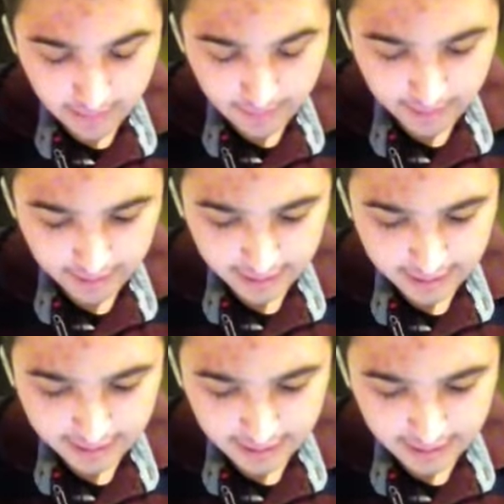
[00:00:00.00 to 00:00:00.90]
Police
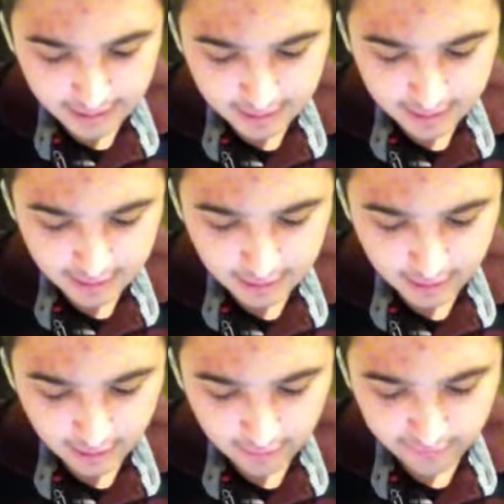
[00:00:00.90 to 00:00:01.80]
said
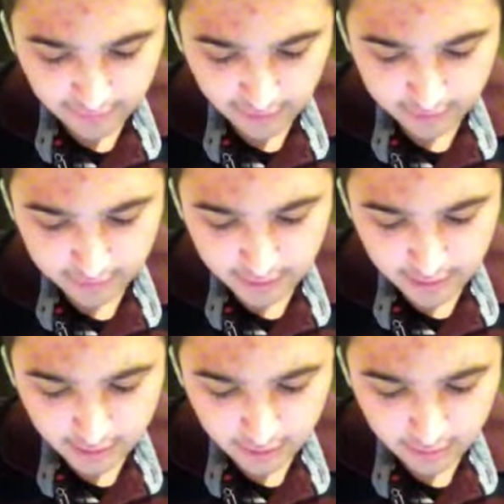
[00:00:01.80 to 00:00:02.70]
Tiso followed
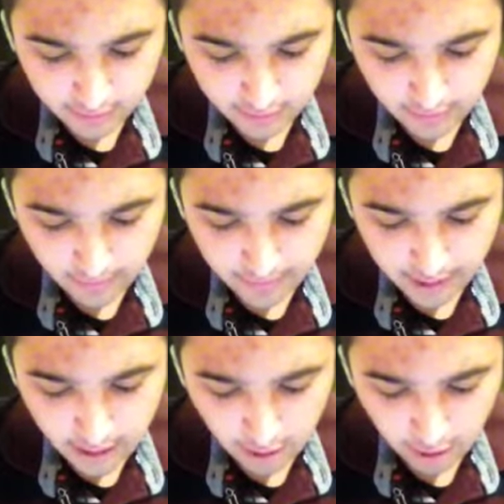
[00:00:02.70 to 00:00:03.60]
the woman
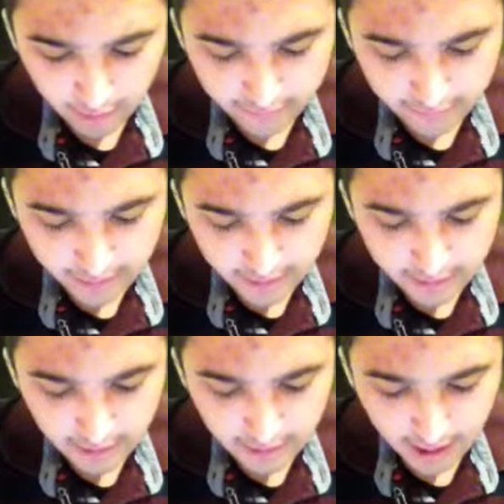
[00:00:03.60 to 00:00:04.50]
off
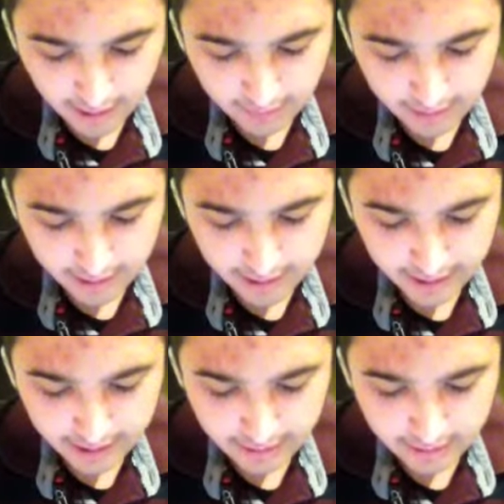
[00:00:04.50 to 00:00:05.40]
the highway
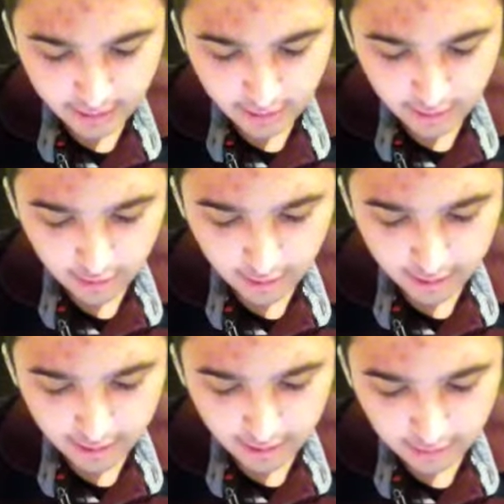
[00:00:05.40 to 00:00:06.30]
and got
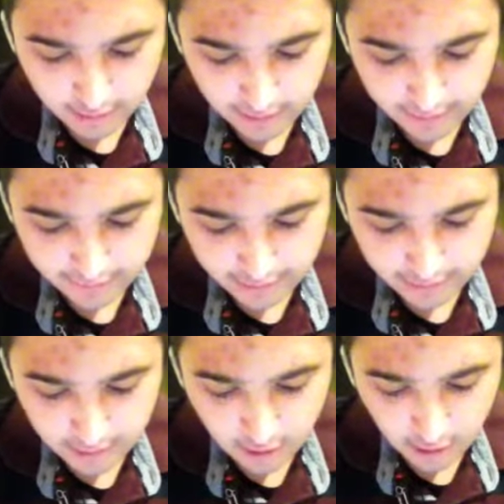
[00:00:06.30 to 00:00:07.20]
out of his
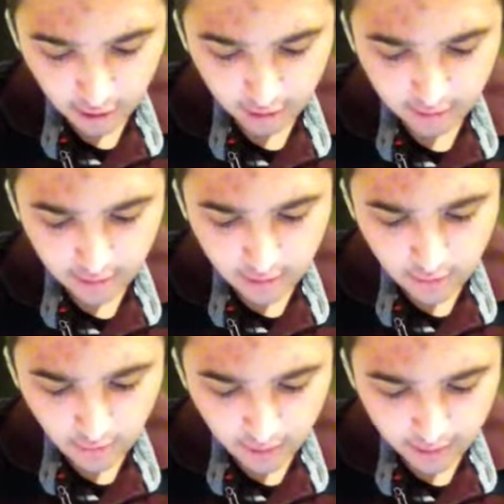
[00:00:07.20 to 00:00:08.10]
car
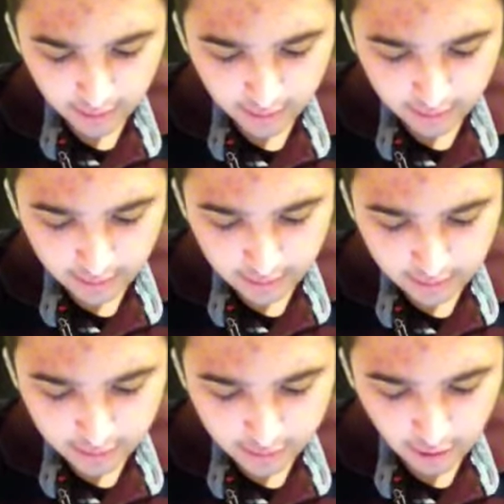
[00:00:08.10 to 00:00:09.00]
while
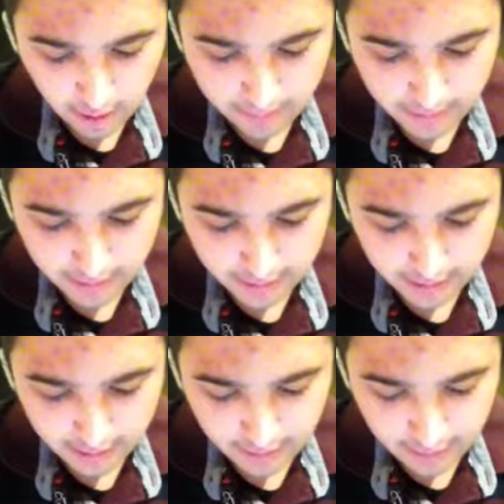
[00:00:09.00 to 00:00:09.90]
stopped
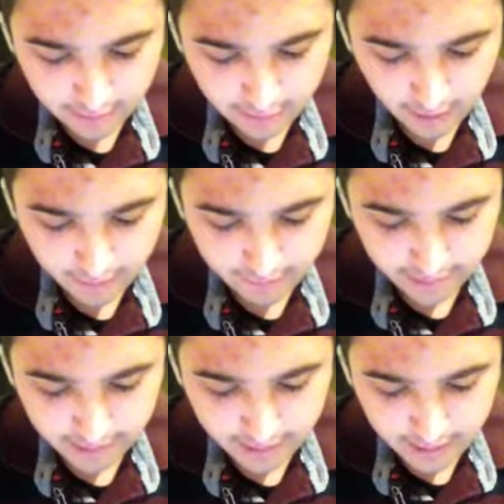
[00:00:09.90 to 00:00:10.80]
in traffic,